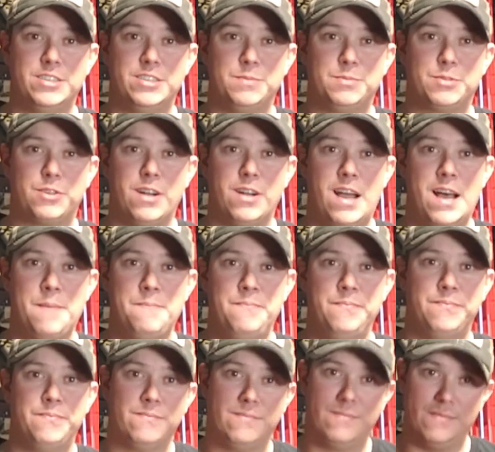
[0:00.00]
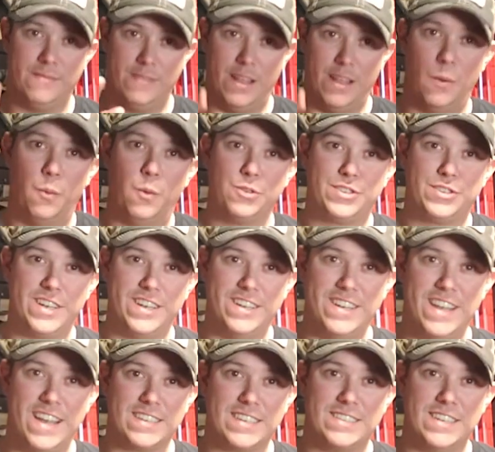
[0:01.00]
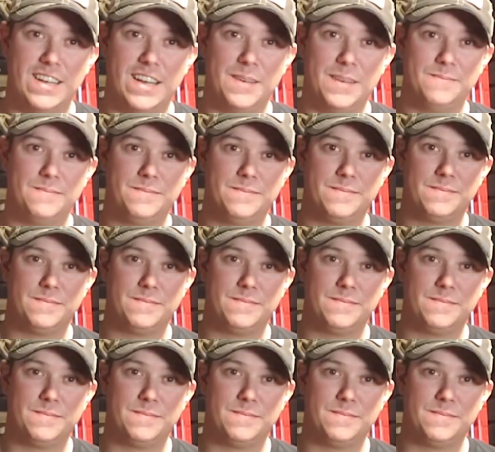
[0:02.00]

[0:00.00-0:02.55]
and subscribe. And we'll see you next time